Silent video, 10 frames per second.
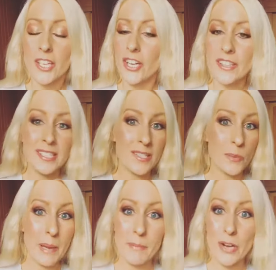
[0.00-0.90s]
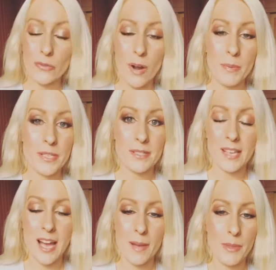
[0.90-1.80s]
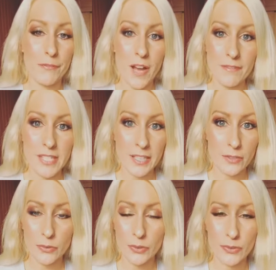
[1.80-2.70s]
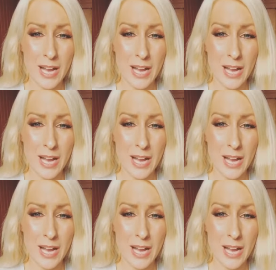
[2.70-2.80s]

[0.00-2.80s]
You know, this is where Mel Robbins, um, the five second rule,